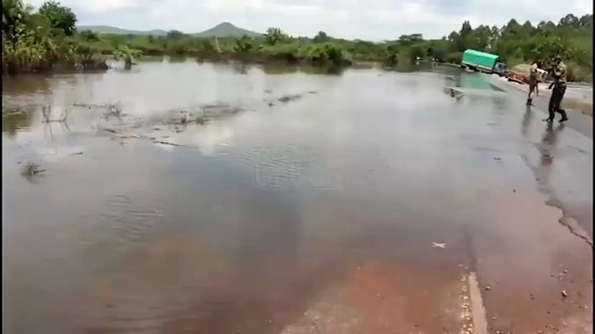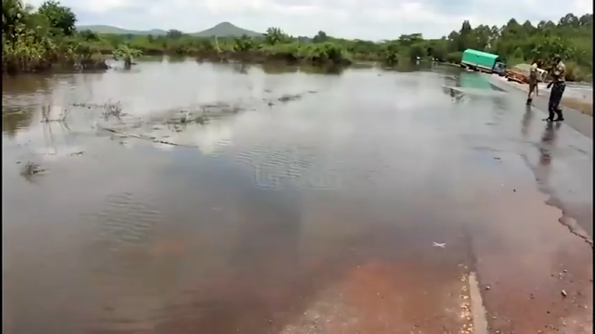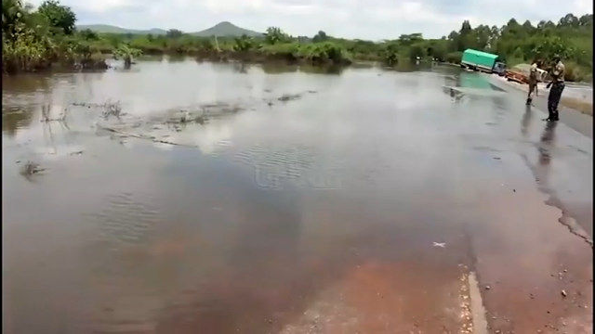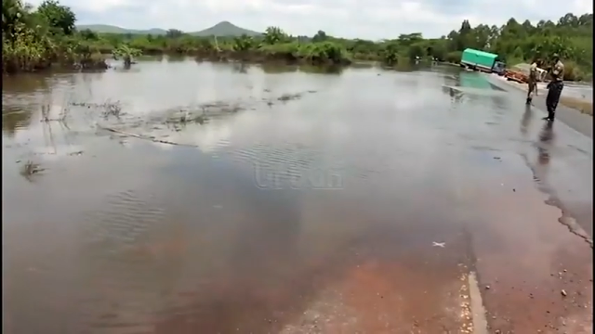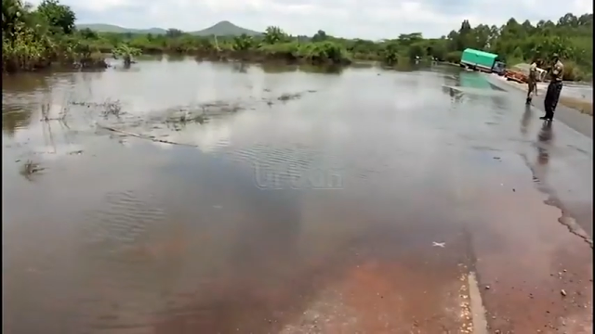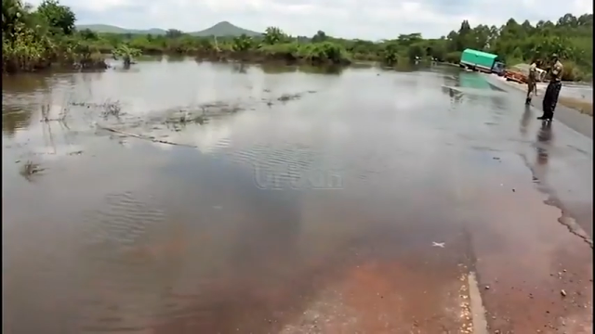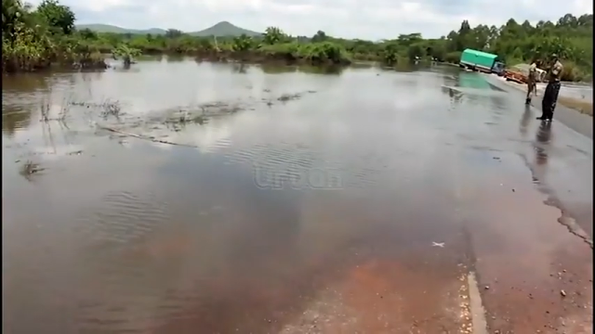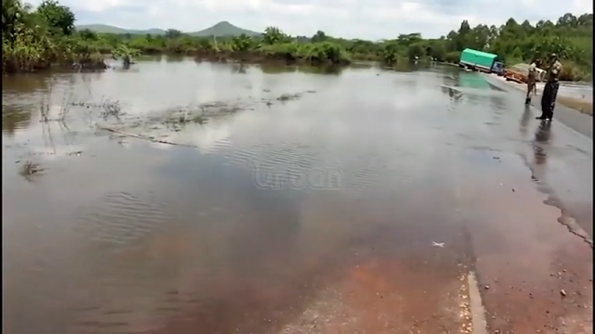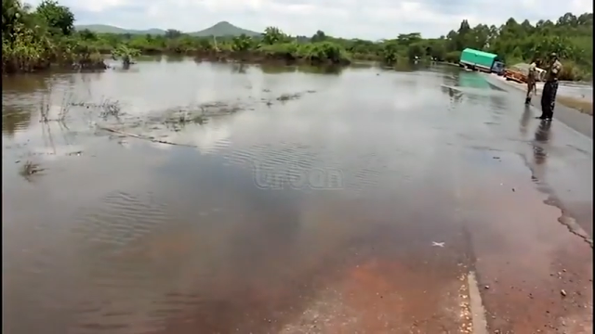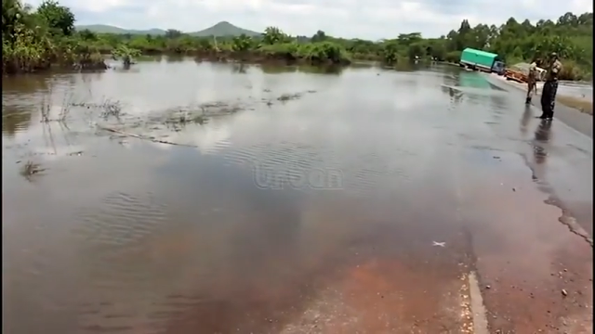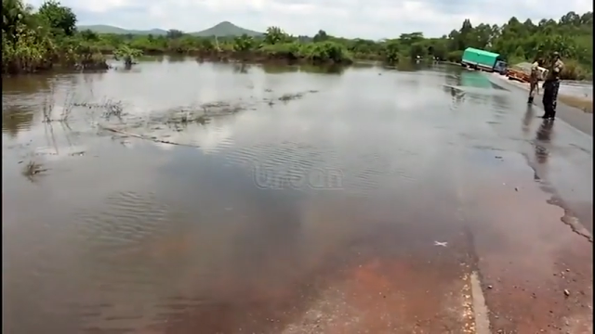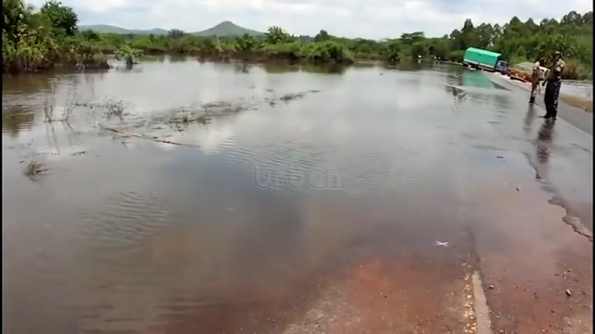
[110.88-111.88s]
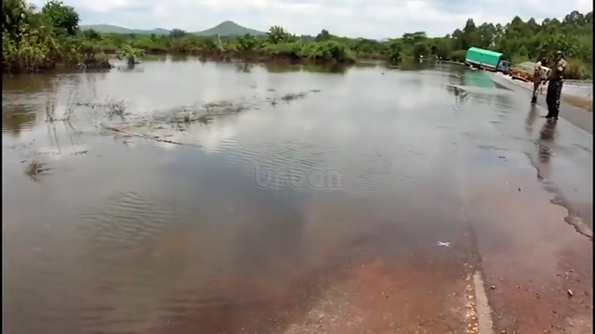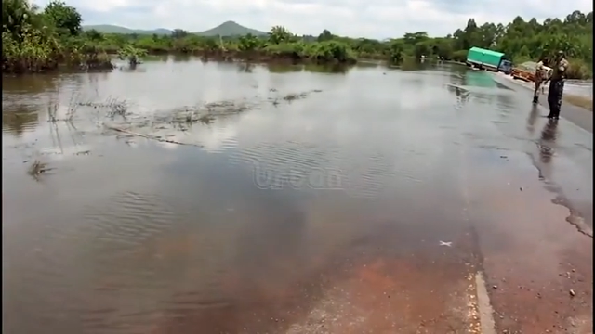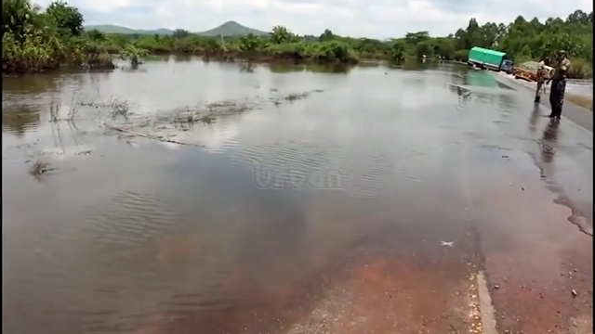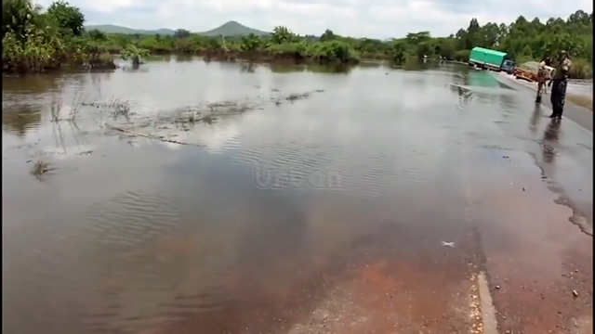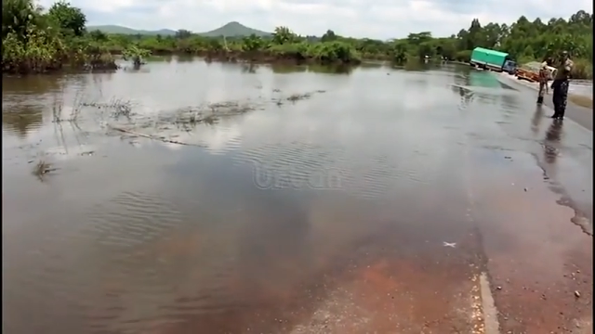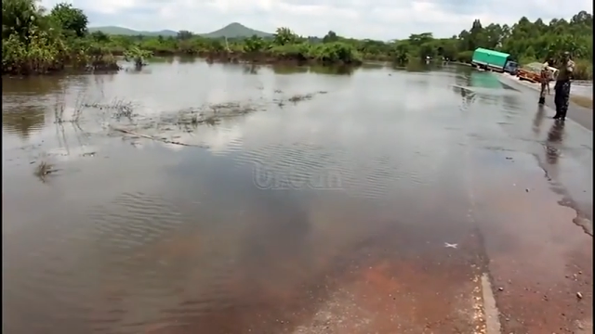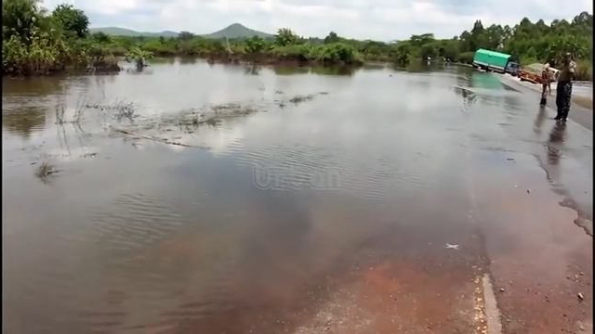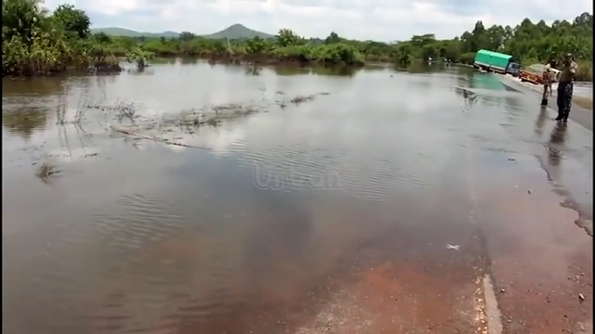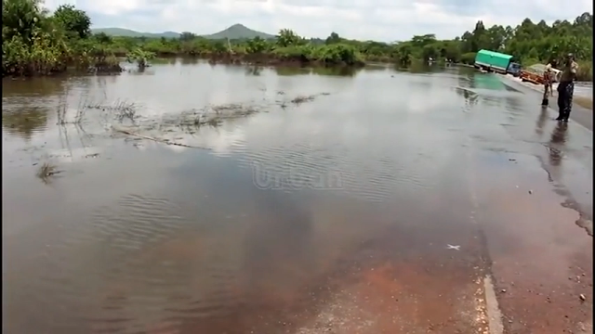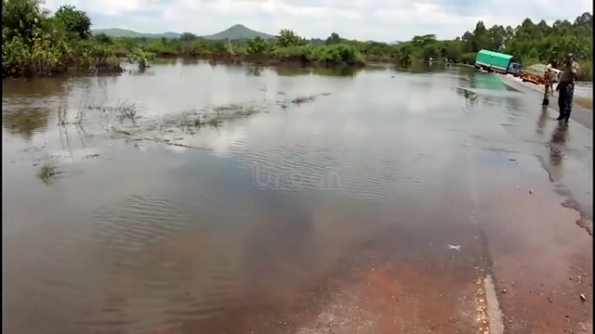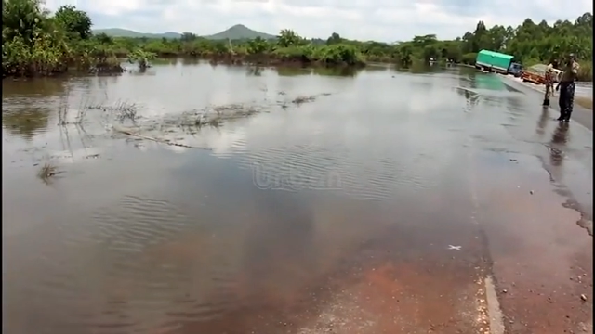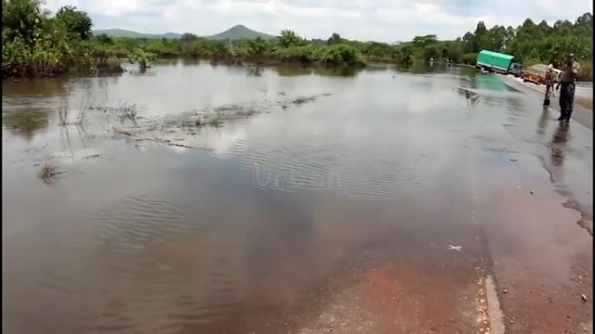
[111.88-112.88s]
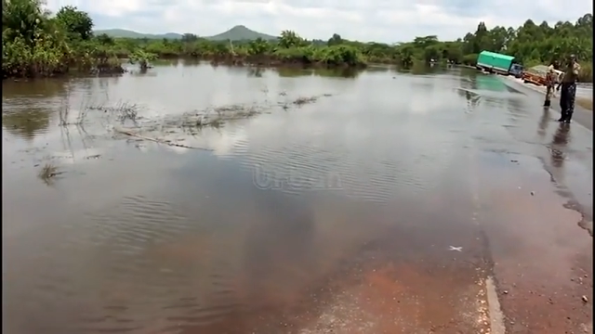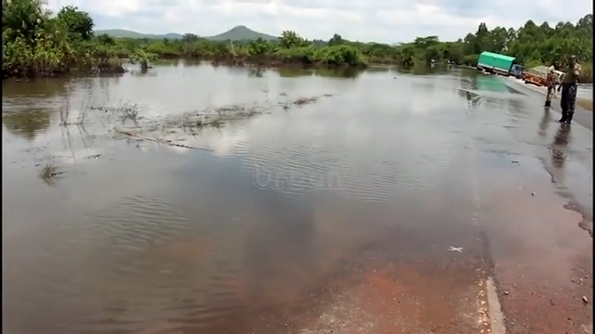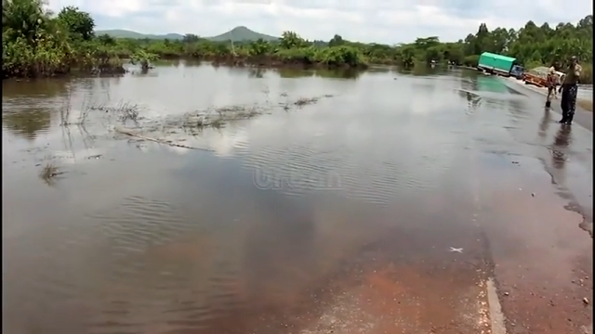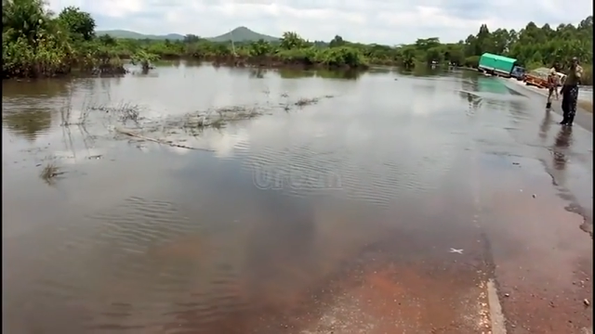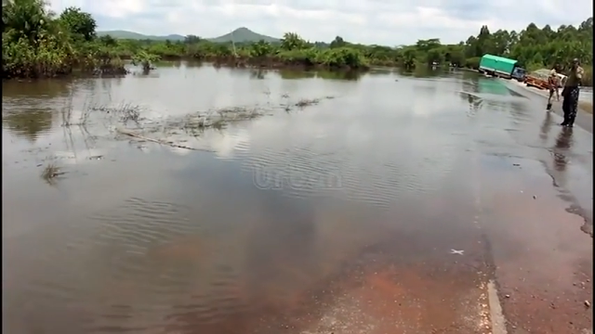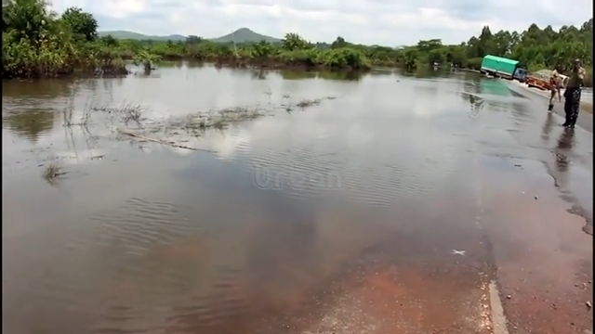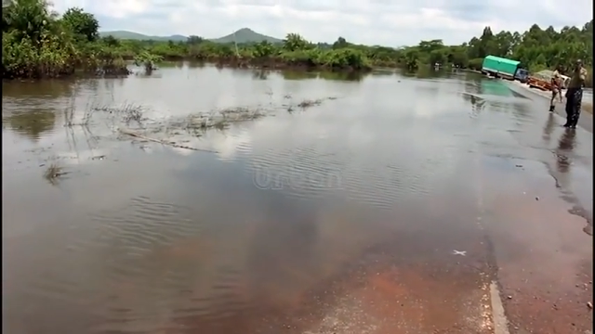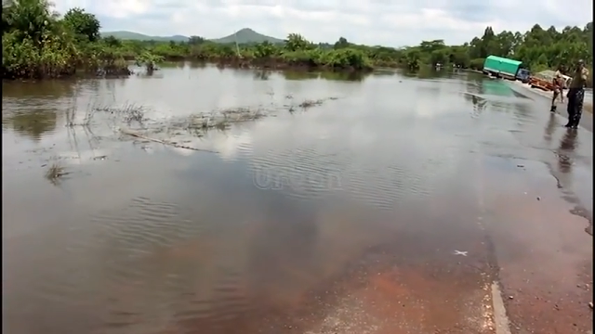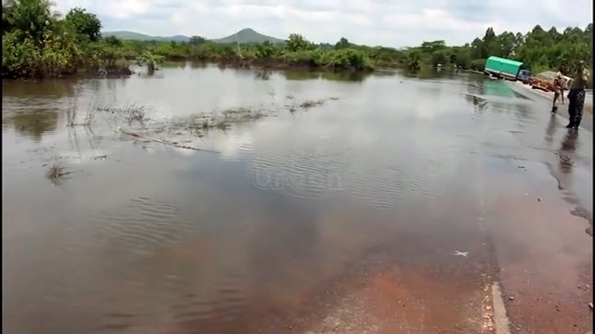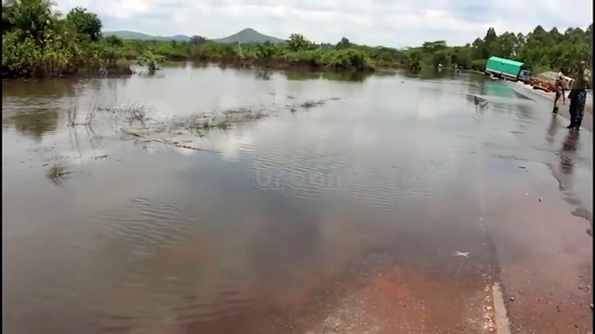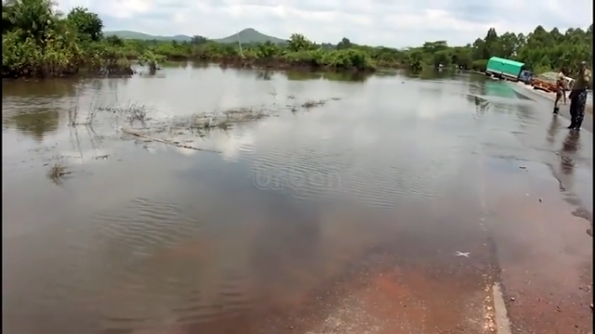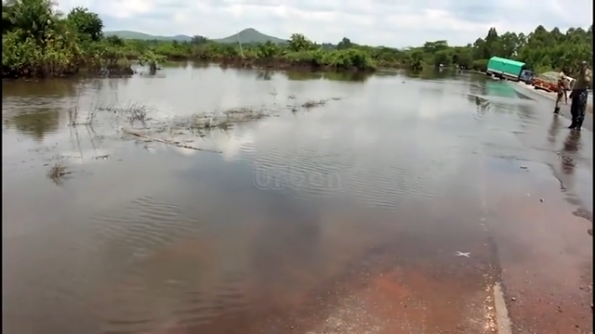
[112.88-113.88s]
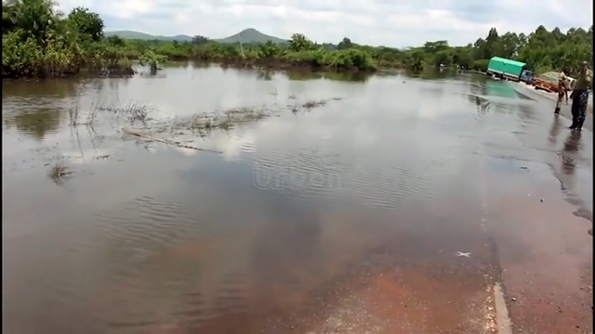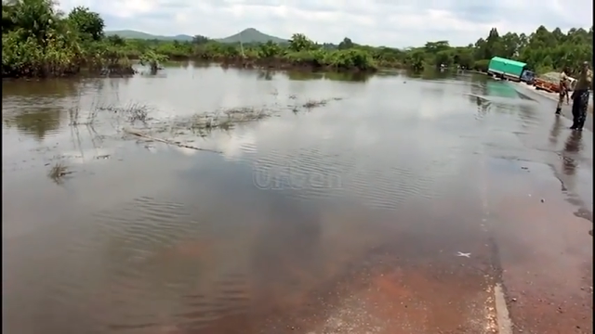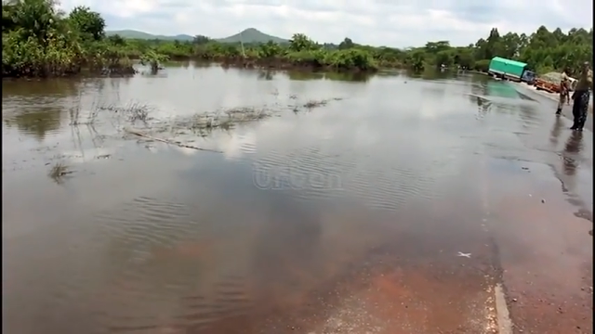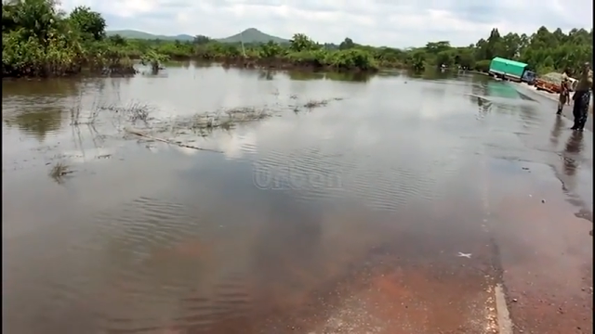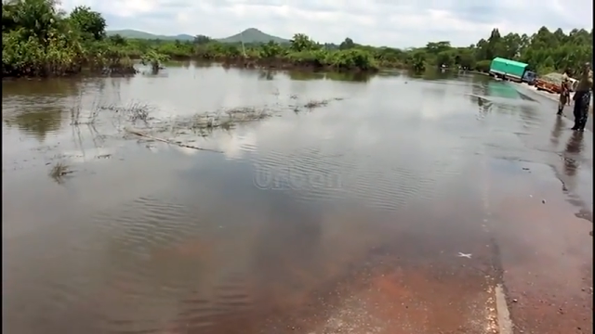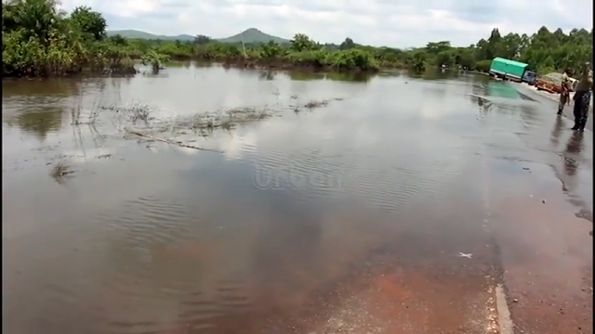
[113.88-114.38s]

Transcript: Nobody's mouth can be seen.